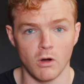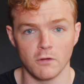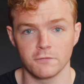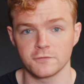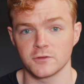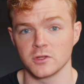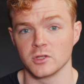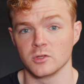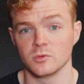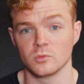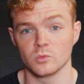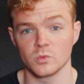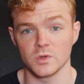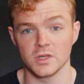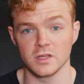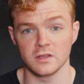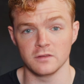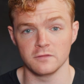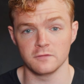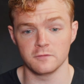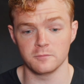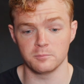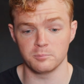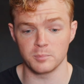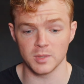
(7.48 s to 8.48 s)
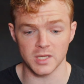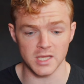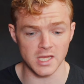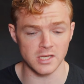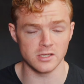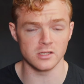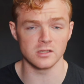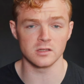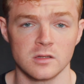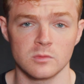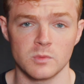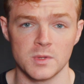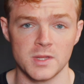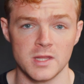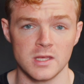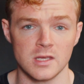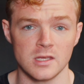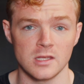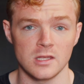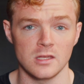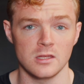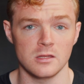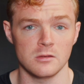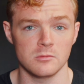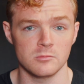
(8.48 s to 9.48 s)
often with beginners when
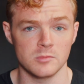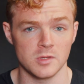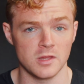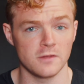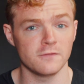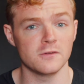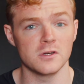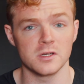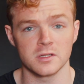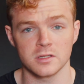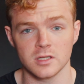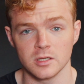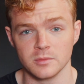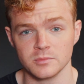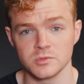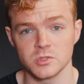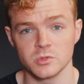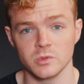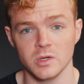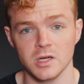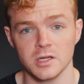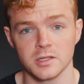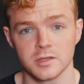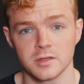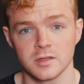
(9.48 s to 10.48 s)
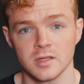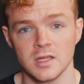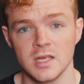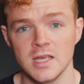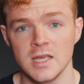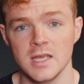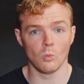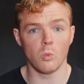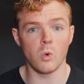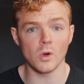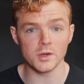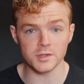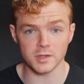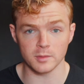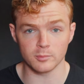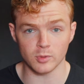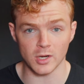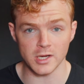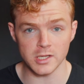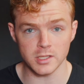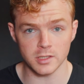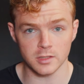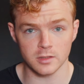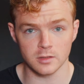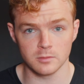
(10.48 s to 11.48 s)
they first come to us. What is a
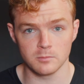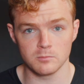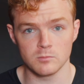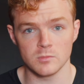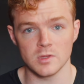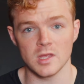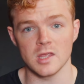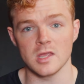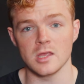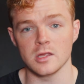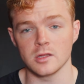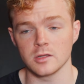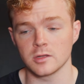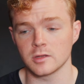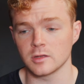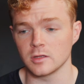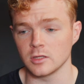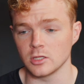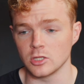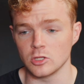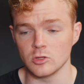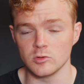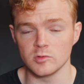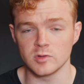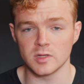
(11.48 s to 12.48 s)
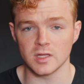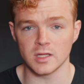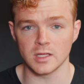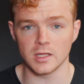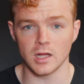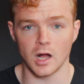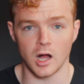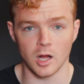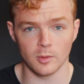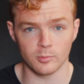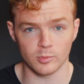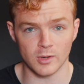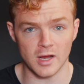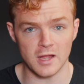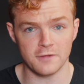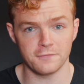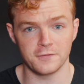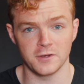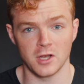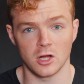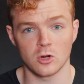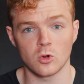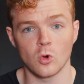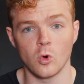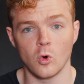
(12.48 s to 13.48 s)
brace? It's using our breath
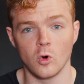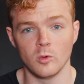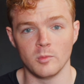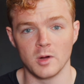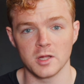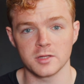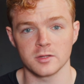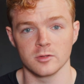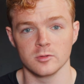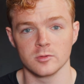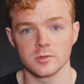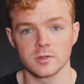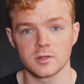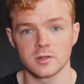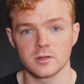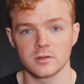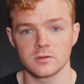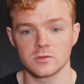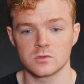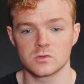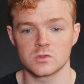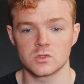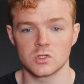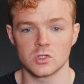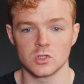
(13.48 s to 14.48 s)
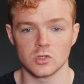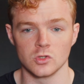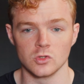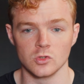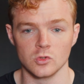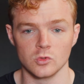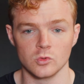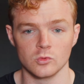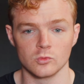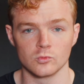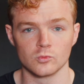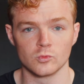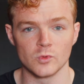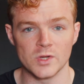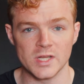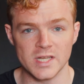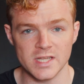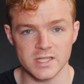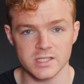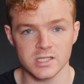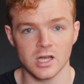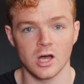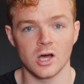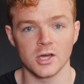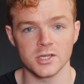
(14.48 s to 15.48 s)
and our core muscles to really
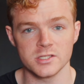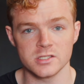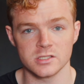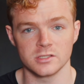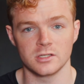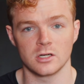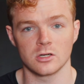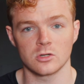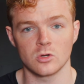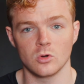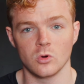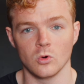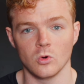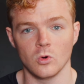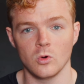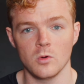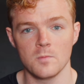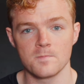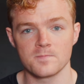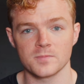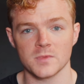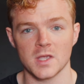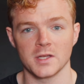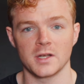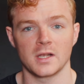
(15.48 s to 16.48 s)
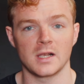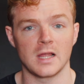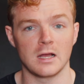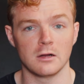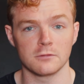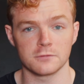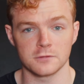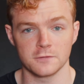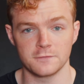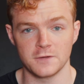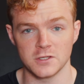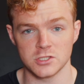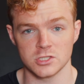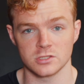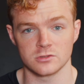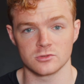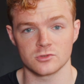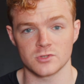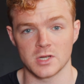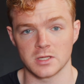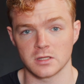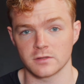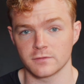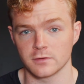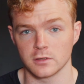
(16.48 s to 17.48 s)
tighten our core and allow for efficient
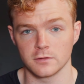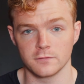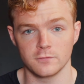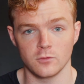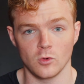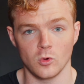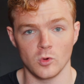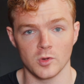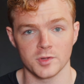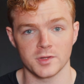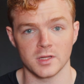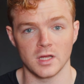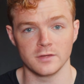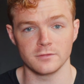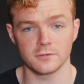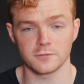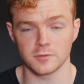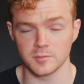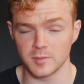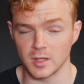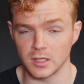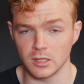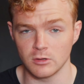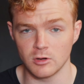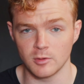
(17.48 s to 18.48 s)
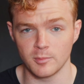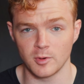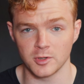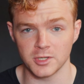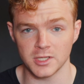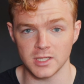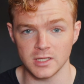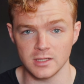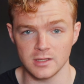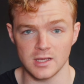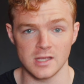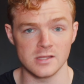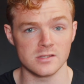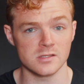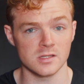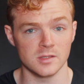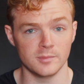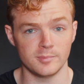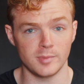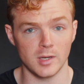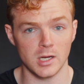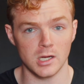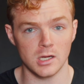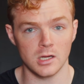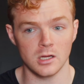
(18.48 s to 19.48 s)
transfer of force either from the lower body into the
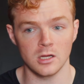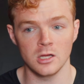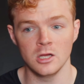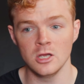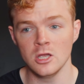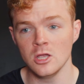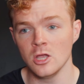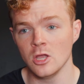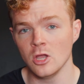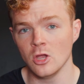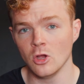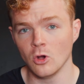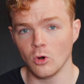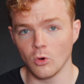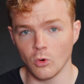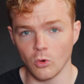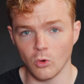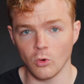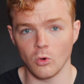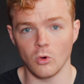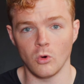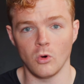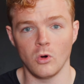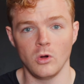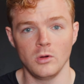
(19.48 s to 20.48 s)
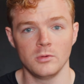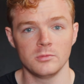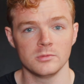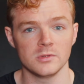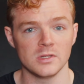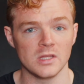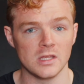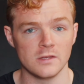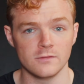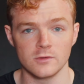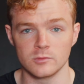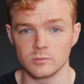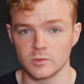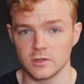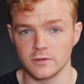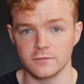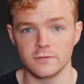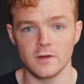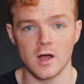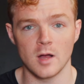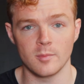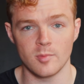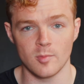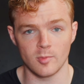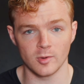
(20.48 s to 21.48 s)
bar or even with
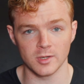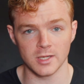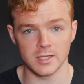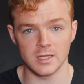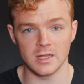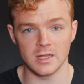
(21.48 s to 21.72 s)
upper body